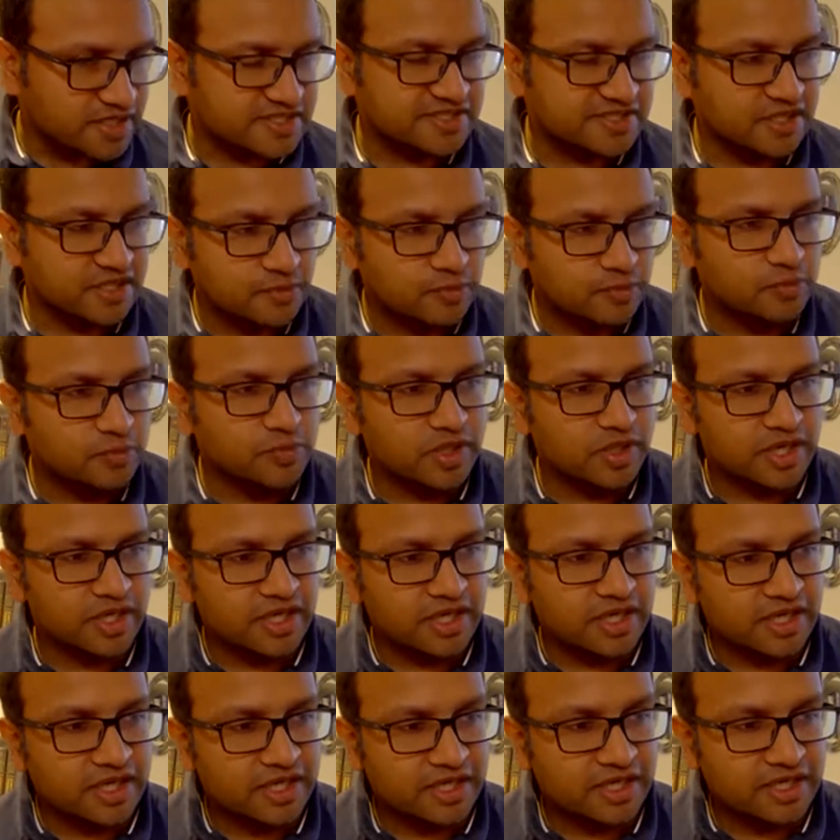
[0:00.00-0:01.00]

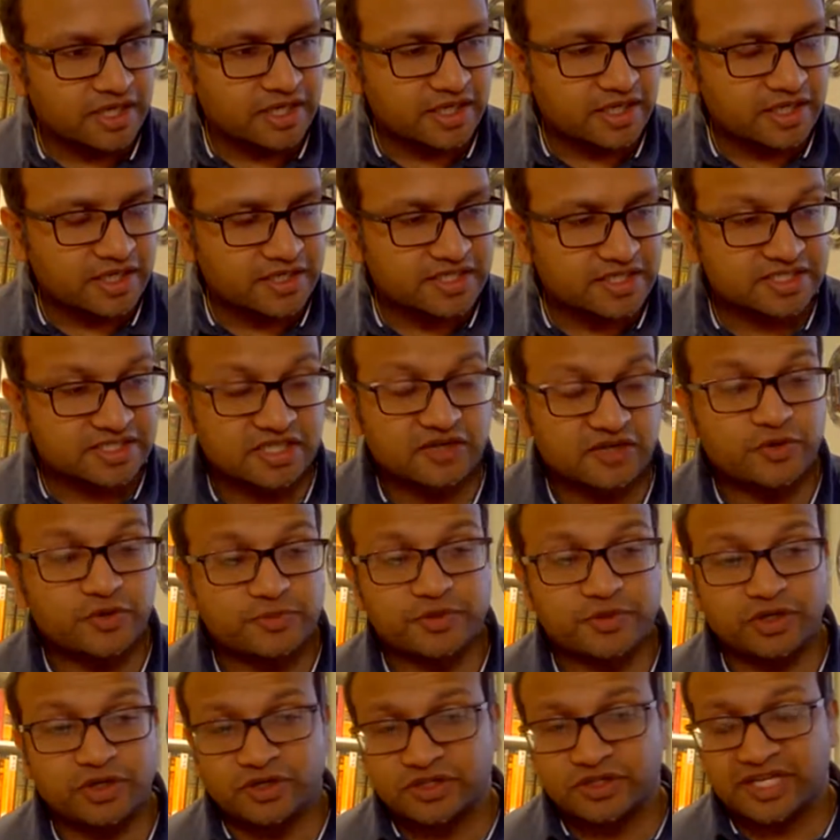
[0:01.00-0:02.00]
the stuff we
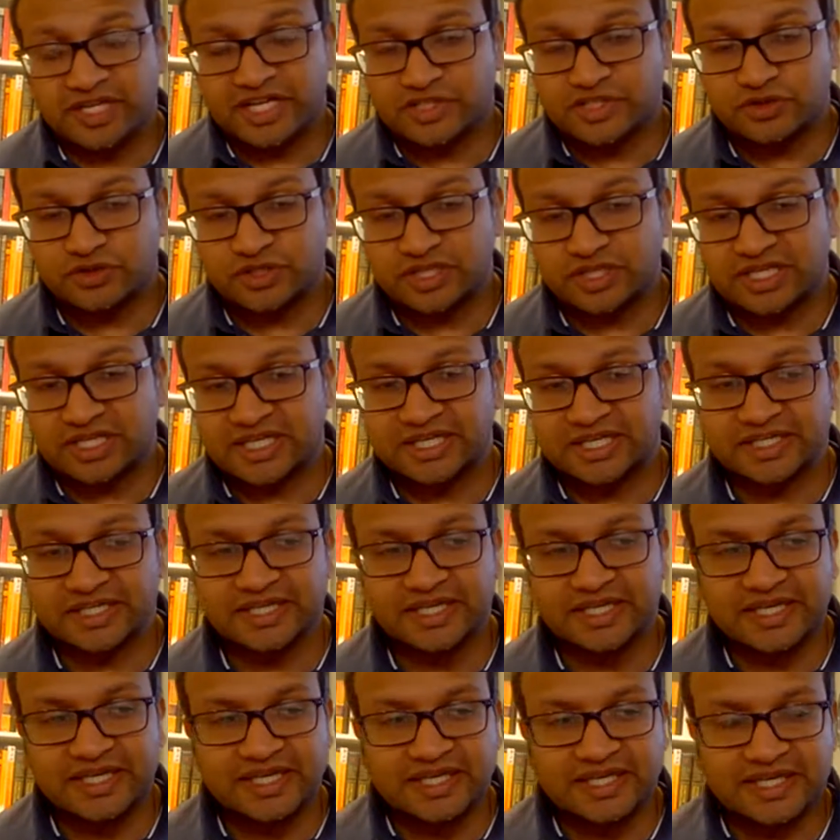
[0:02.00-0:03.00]
put on
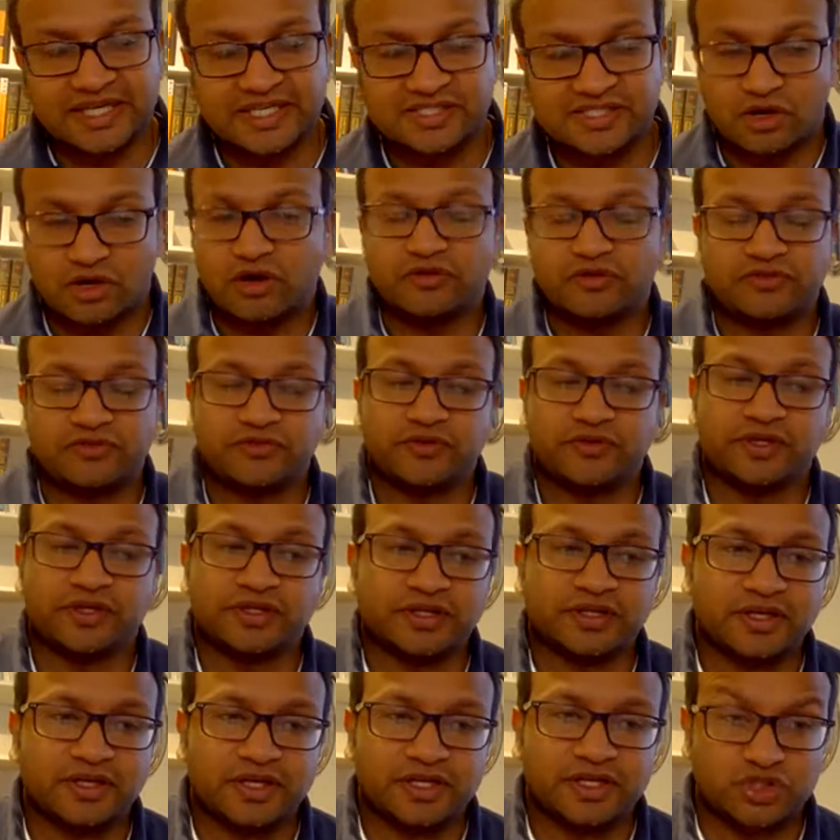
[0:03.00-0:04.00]
electronically is
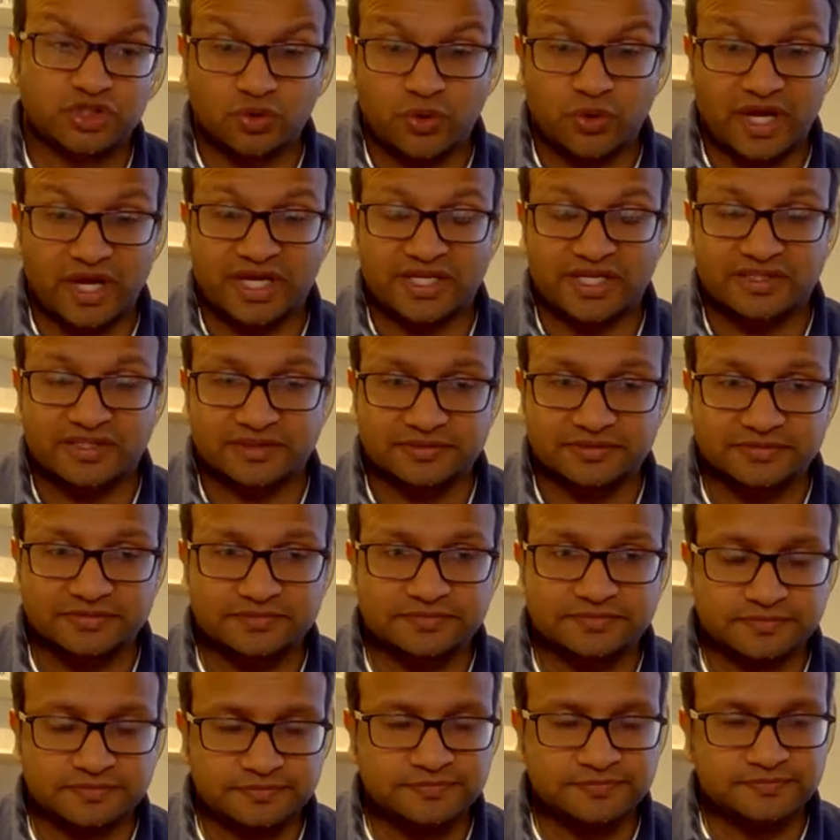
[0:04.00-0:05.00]
often shorthand,
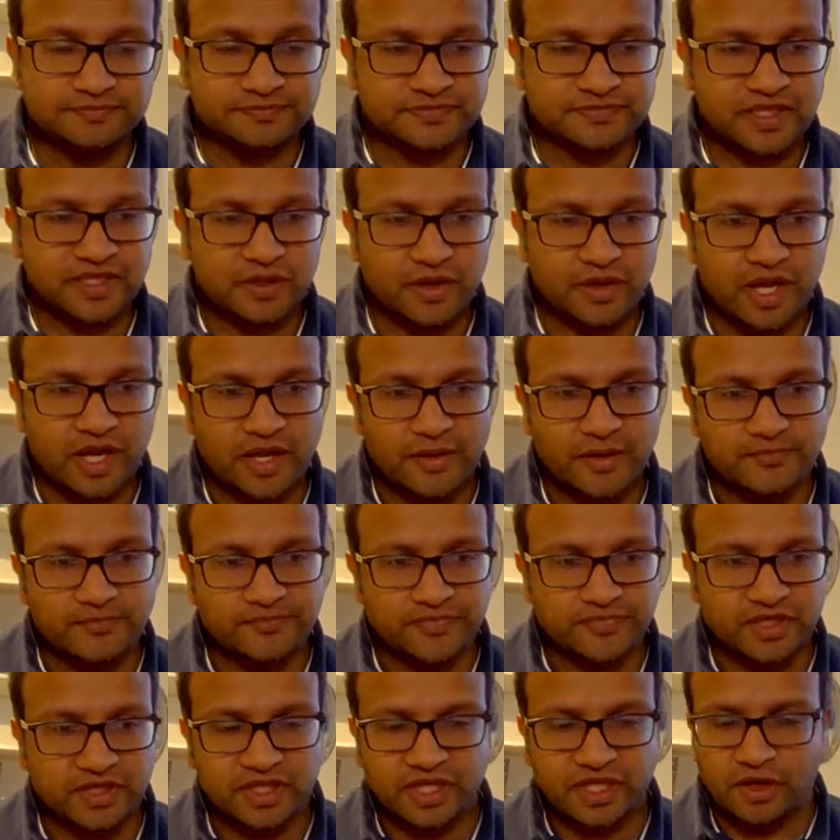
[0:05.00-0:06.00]

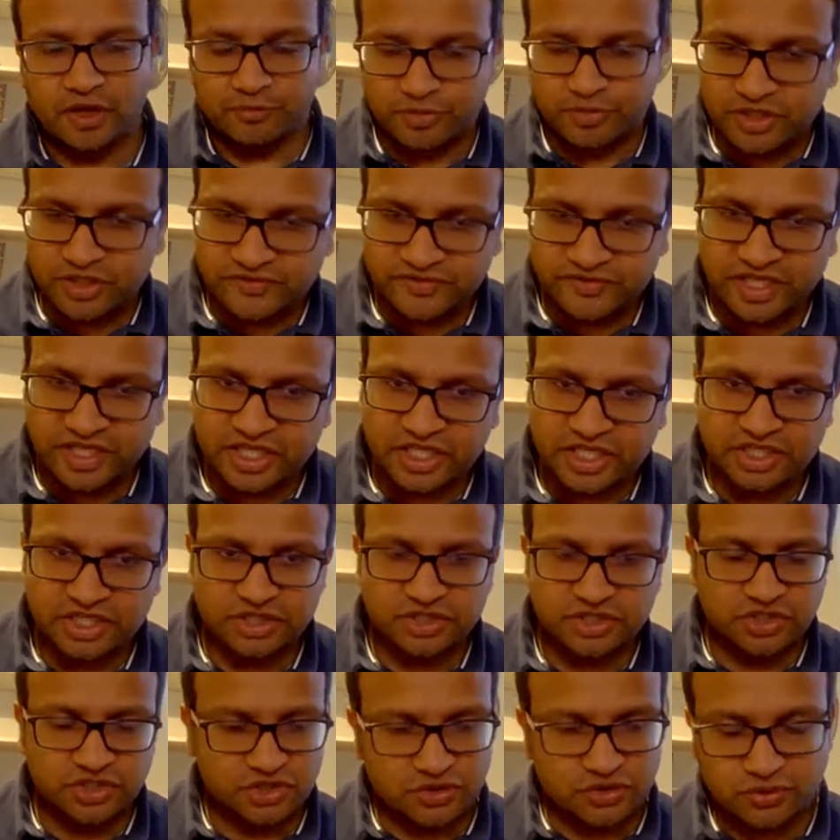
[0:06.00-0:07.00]

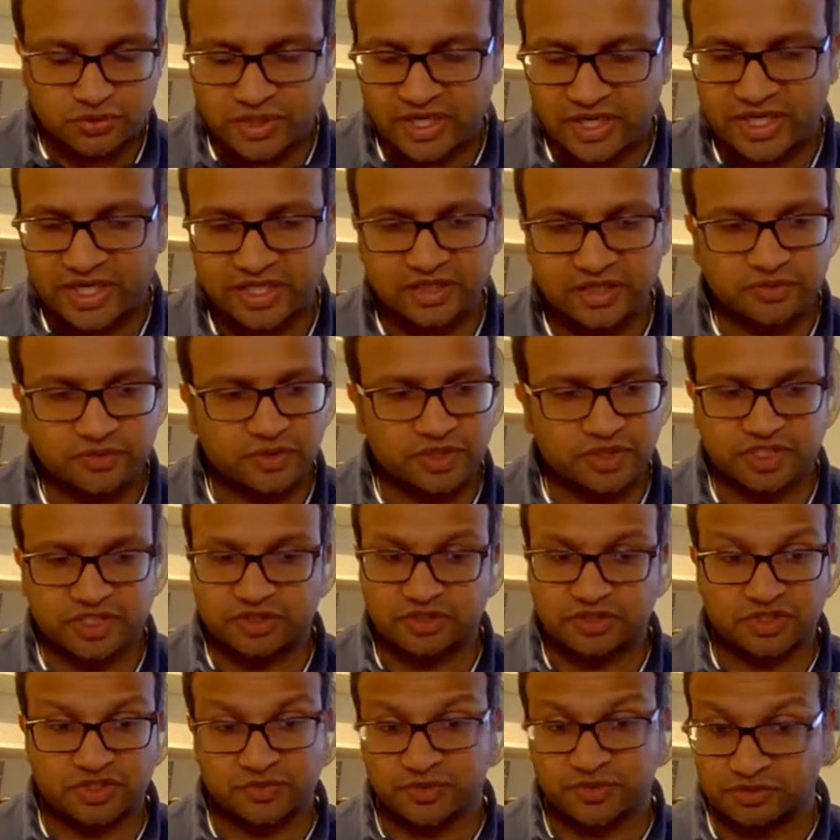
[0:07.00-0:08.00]
abbreviation, shorthand,
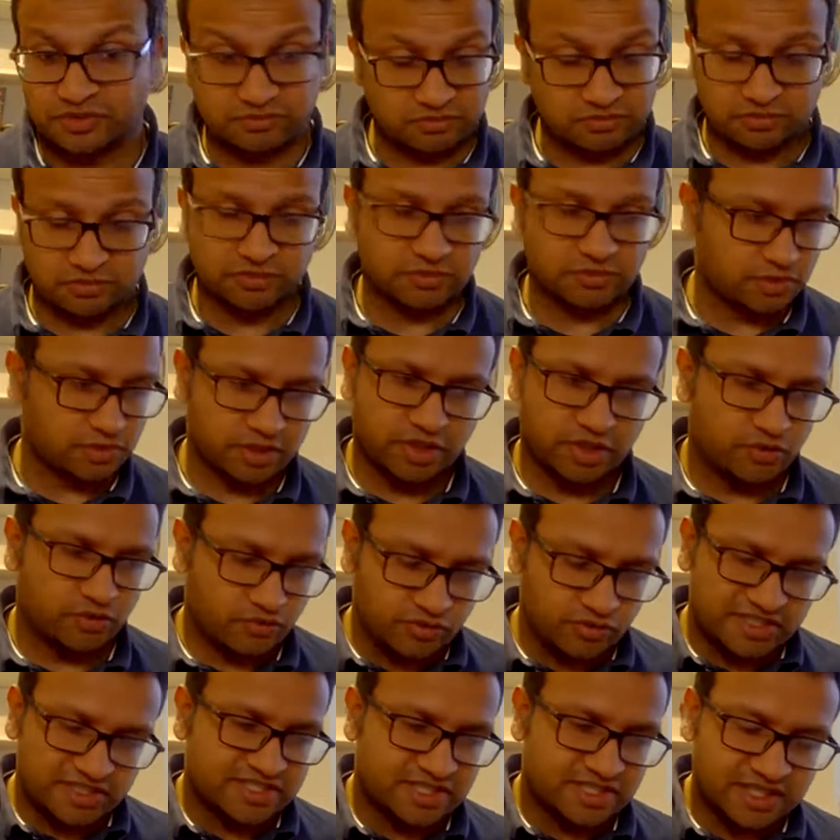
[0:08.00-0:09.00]
which, because we're
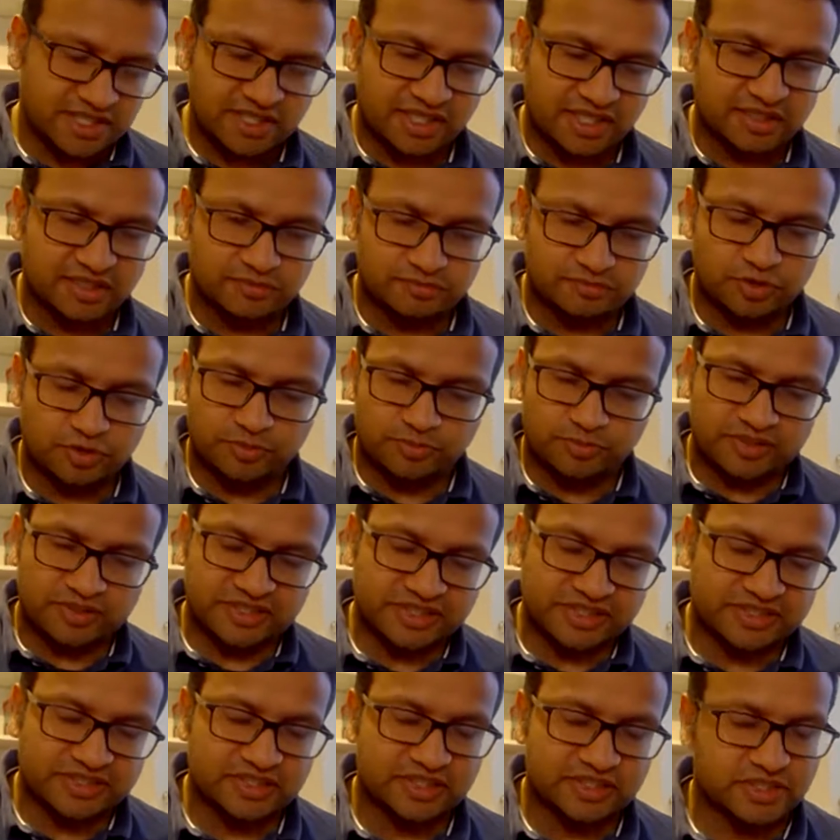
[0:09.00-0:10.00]
writing it out
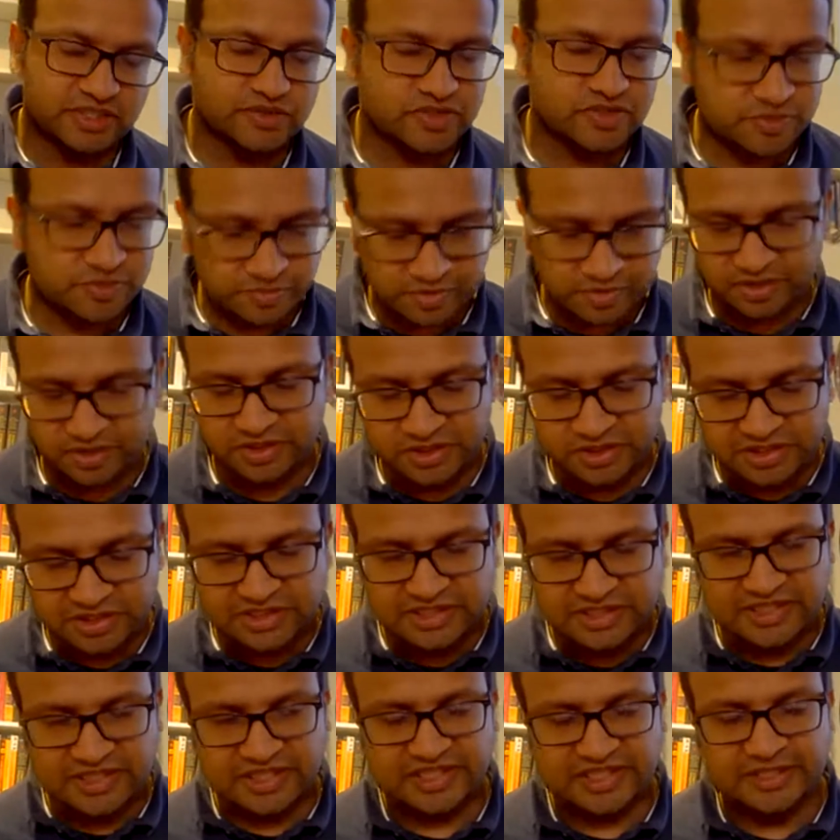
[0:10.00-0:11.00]
properly in the notes, but
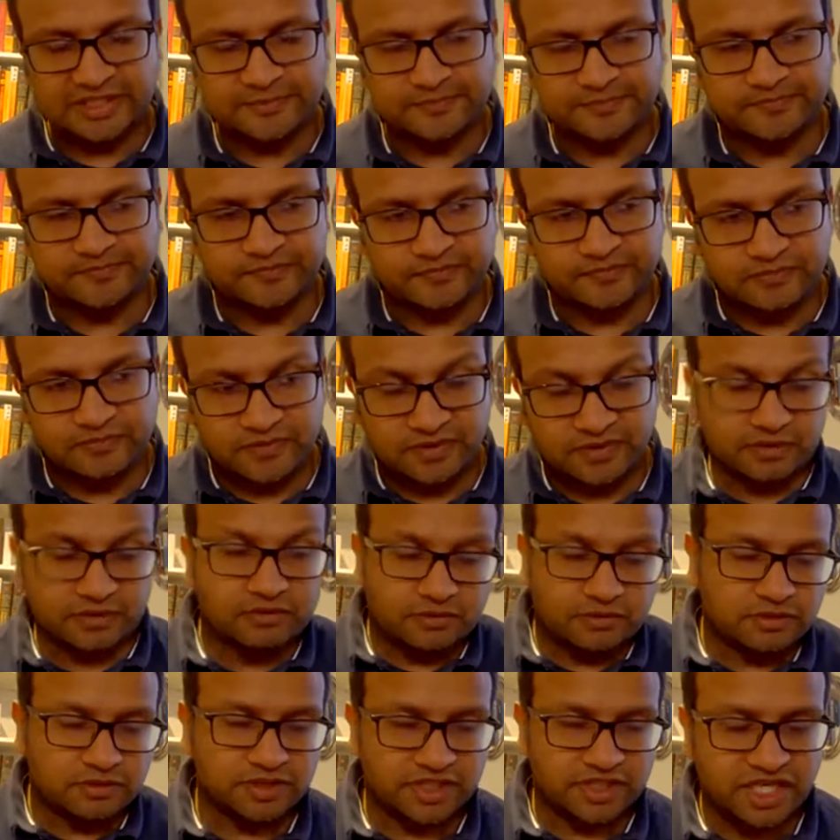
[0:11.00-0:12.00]
on
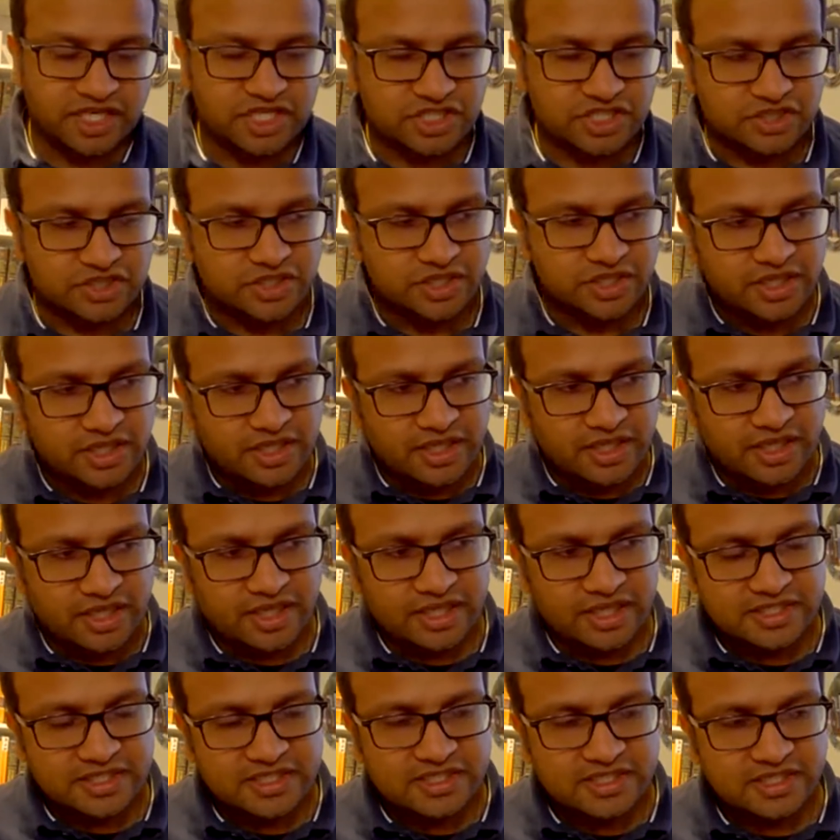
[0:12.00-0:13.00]
occasion,
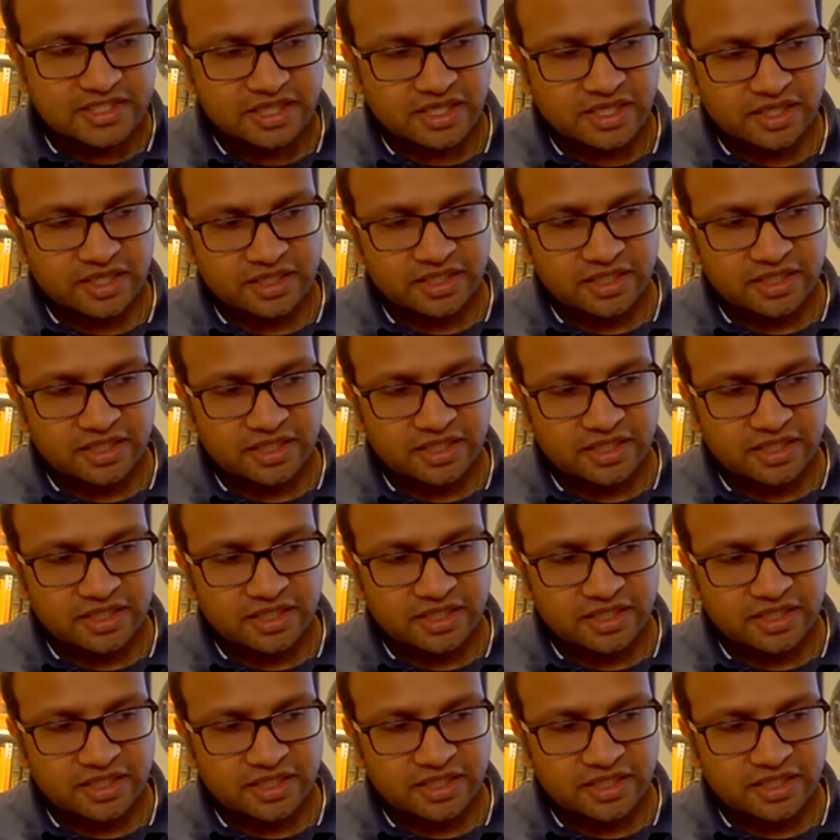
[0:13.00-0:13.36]
and